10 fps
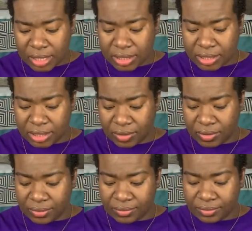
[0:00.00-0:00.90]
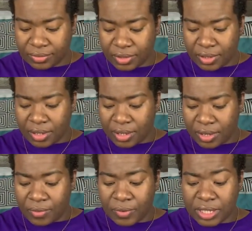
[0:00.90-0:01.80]
So
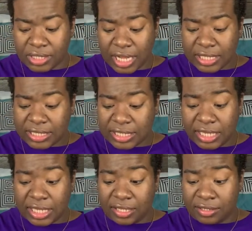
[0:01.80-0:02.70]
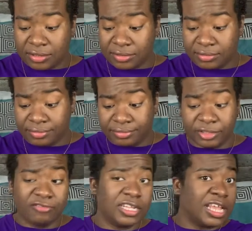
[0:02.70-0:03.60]
we shall see
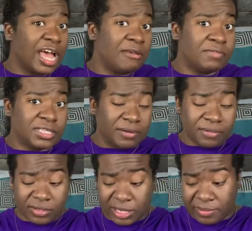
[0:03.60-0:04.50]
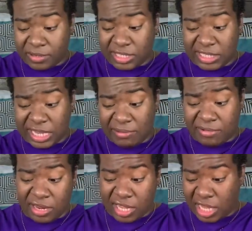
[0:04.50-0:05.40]
what the hype is about this
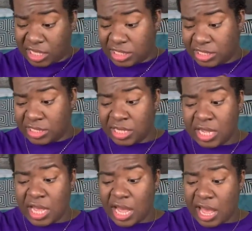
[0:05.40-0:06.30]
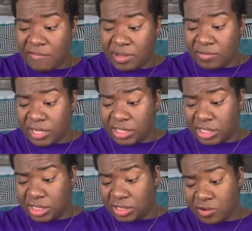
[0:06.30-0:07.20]
camera, because I've been
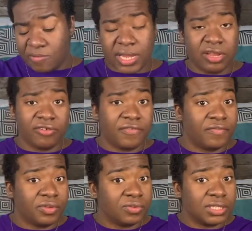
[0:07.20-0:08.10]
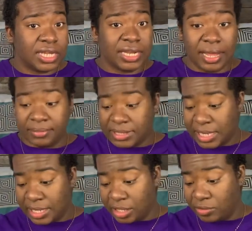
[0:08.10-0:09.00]
watching so many reviews, and I'm
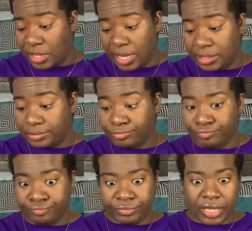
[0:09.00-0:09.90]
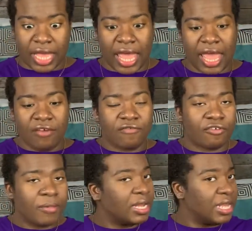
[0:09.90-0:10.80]
telling you that
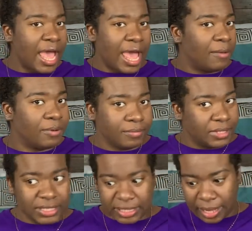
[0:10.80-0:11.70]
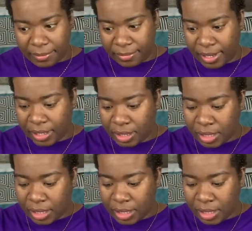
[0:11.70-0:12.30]
everybody hype up this camera.